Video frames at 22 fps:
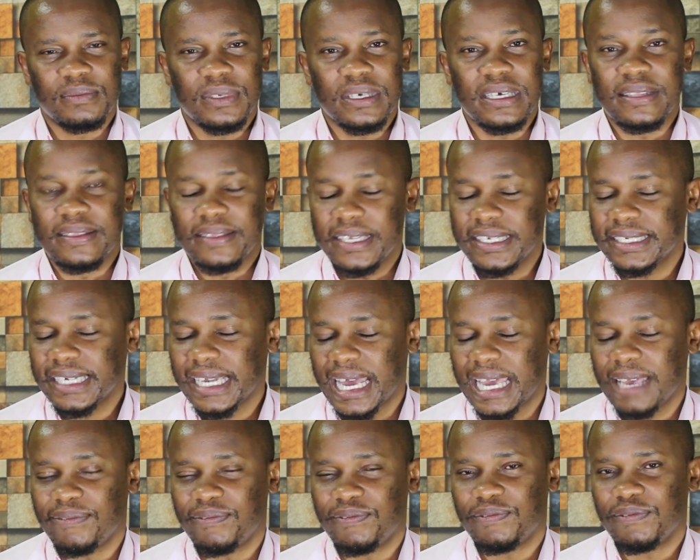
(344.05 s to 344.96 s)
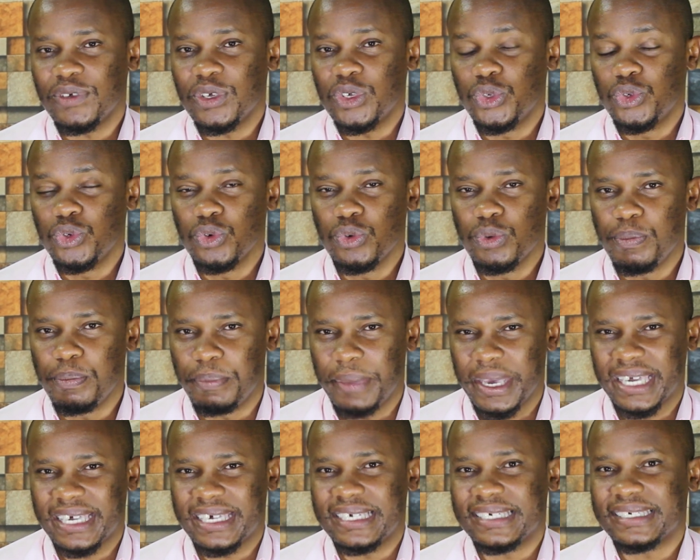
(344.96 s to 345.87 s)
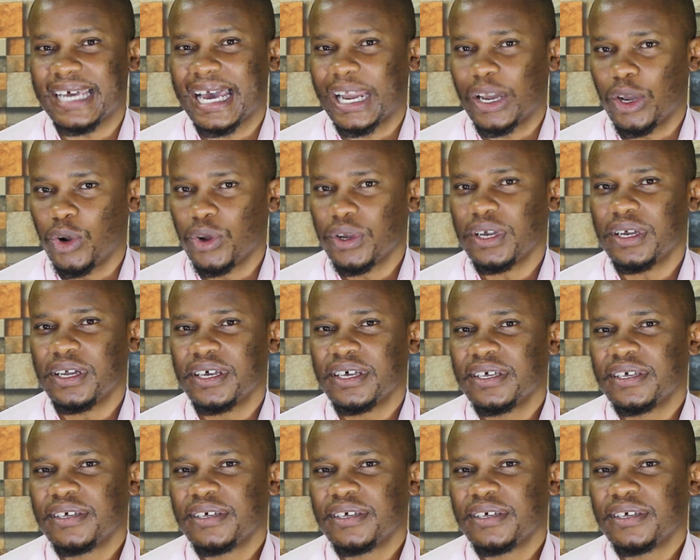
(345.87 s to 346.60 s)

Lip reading: in this life you make it alone,